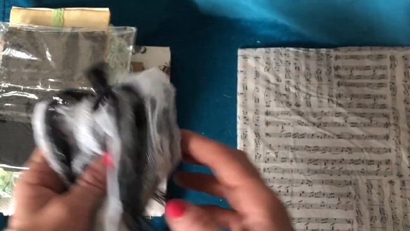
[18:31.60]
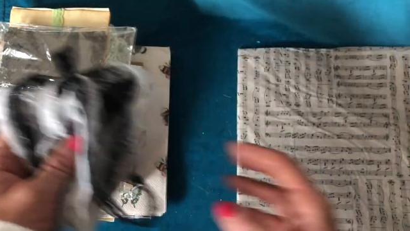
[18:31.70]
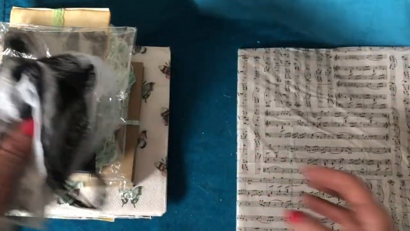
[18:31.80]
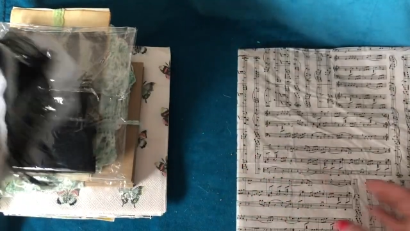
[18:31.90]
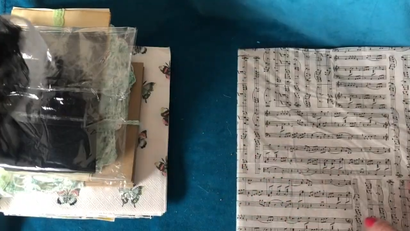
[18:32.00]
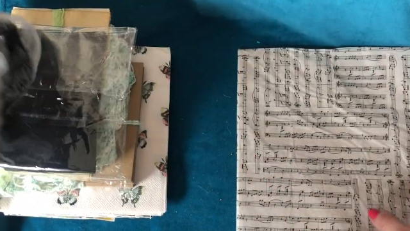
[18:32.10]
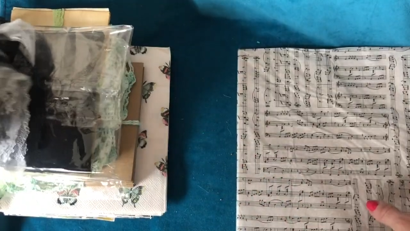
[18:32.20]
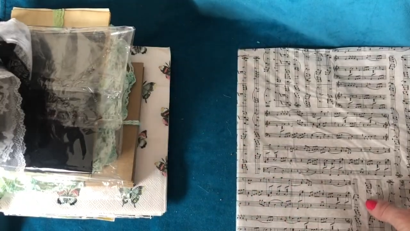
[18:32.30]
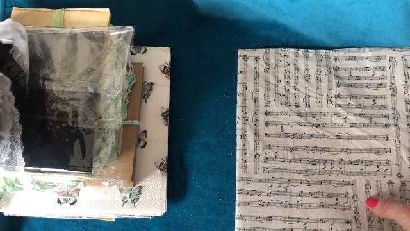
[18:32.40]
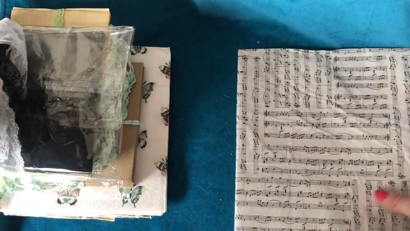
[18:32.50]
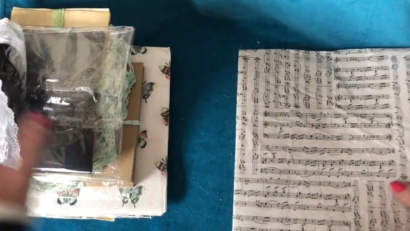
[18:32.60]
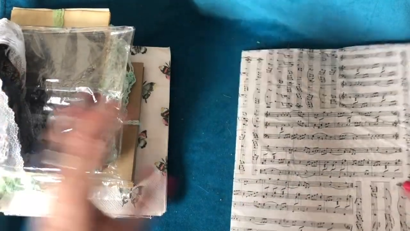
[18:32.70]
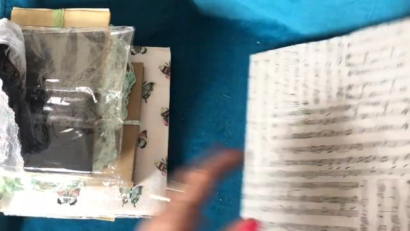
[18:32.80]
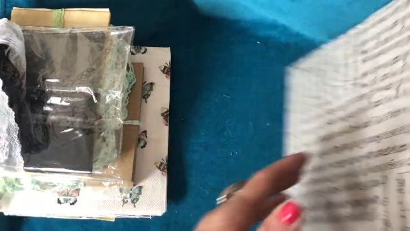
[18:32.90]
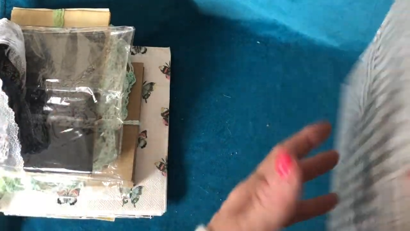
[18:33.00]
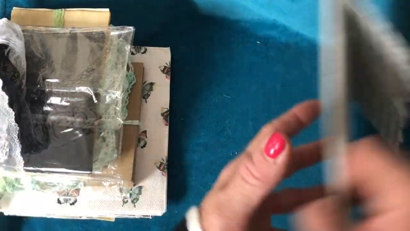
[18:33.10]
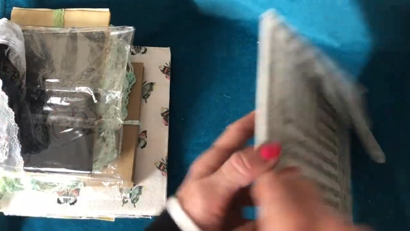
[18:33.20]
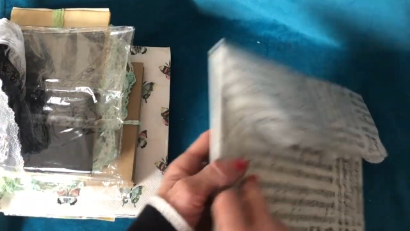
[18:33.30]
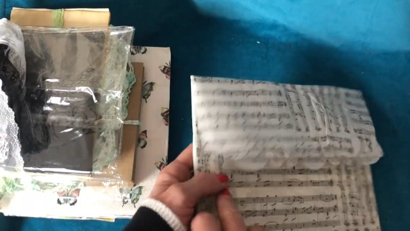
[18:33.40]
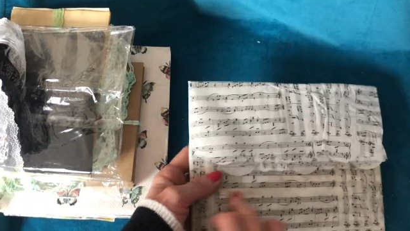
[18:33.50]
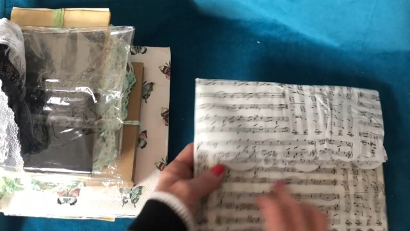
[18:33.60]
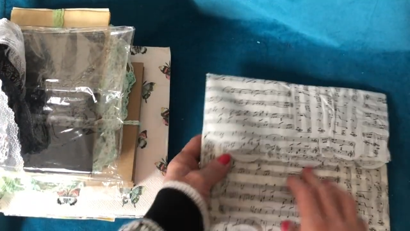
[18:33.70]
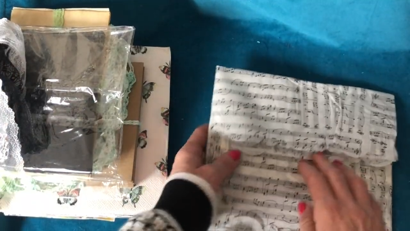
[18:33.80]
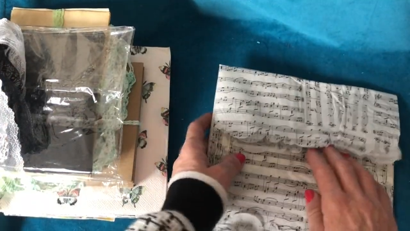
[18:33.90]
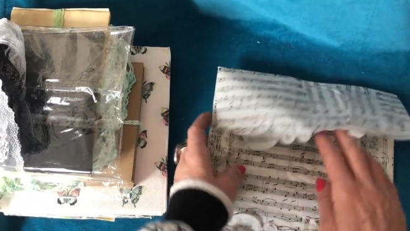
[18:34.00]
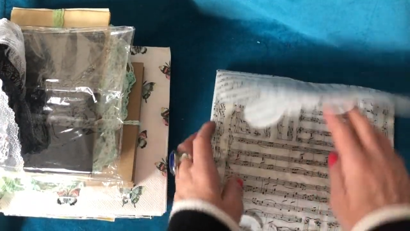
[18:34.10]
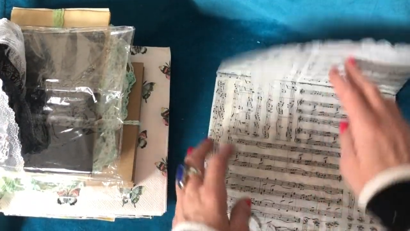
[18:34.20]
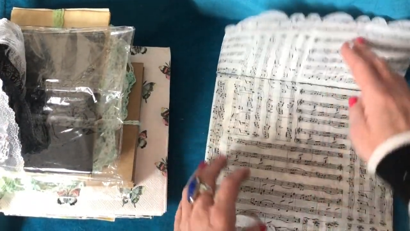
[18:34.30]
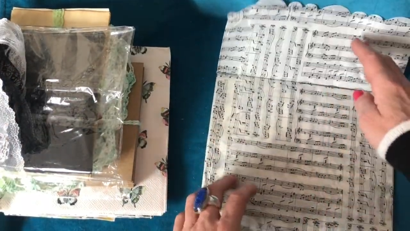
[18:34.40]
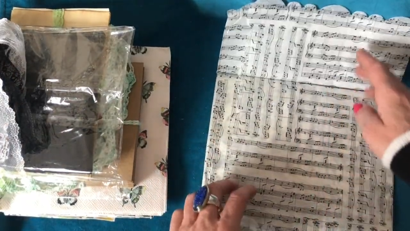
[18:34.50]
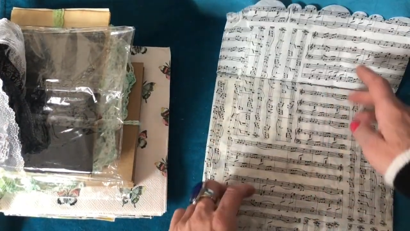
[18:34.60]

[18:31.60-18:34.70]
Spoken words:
(no speaker visible)